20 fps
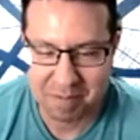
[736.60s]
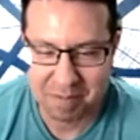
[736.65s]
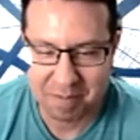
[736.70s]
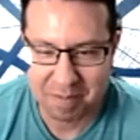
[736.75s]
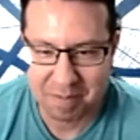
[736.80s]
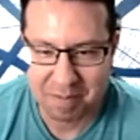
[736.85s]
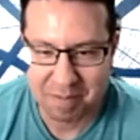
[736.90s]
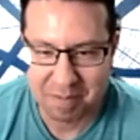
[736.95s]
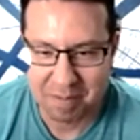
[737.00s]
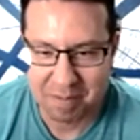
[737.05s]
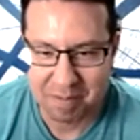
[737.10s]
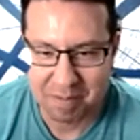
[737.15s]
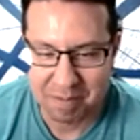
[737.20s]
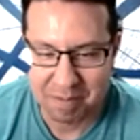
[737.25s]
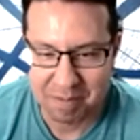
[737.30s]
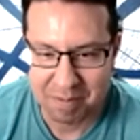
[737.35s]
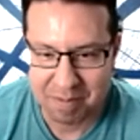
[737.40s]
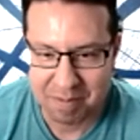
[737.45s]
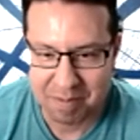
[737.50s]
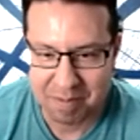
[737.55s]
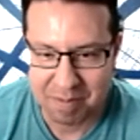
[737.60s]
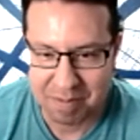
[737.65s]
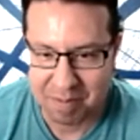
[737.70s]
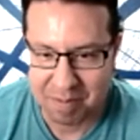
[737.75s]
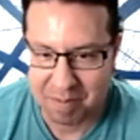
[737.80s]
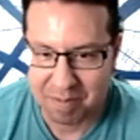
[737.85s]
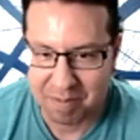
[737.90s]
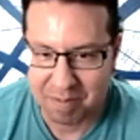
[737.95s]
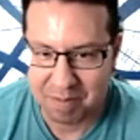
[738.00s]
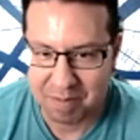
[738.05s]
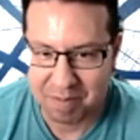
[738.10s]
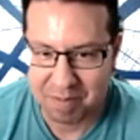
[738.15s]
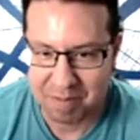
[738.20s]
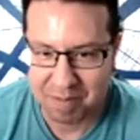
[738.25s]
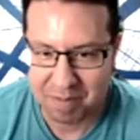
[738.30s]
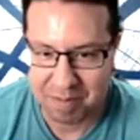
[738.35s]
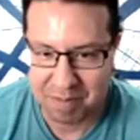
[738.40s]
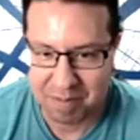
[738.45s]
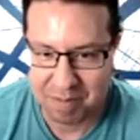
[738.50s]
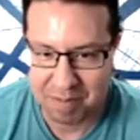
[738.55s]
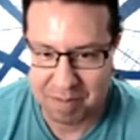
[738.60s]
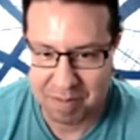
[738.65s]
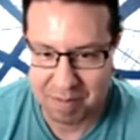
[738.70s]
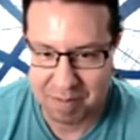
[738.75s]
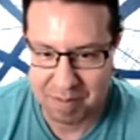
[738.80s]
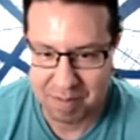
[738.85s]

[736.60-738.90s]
(silent)